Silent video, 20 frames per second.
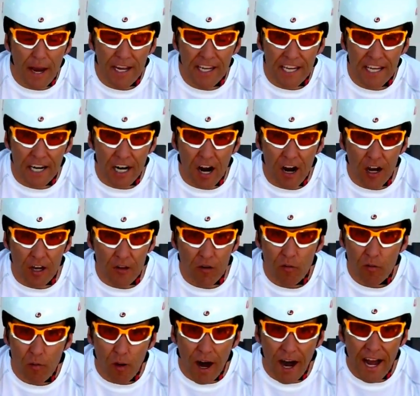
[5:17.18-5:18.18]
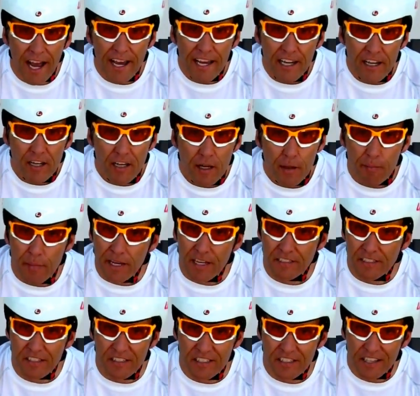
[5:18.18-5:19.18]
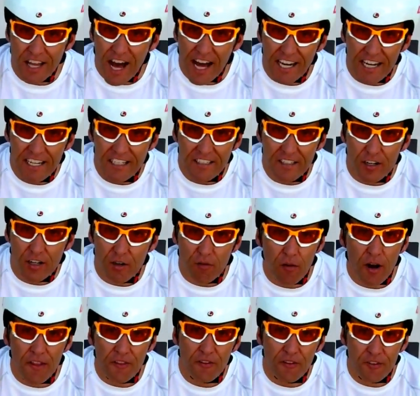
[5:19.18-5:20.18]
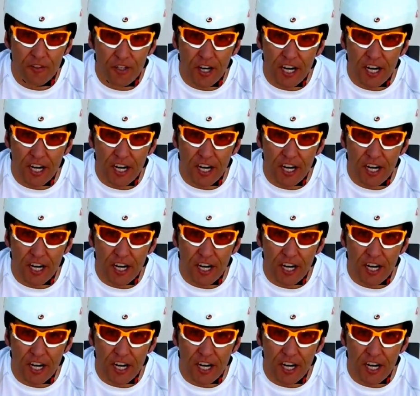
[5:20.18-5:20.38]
back gear on. Why? Because it's a lot easier to run through